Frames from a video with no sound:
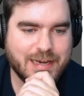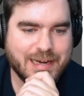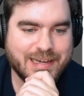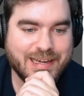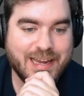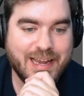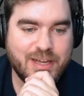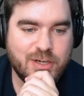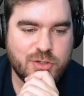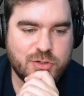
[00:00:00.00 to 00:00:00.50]
I
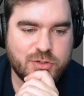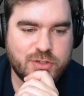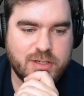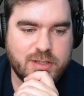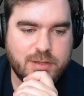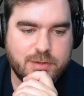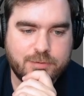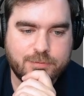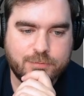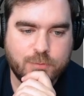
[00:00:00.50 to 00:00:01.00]
can just see
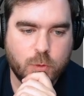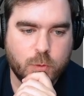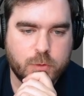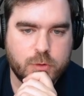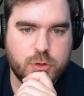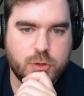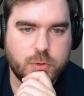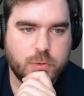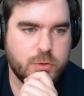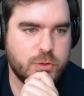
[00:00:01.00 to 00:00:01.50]
the 4
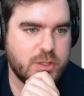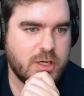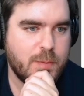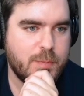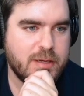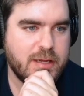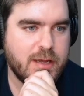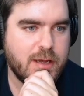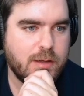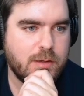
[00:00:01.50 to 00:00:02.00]
Endurance
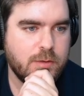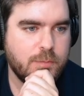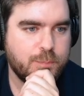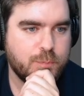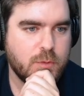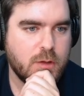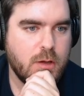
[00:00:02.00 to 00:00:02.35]
coming out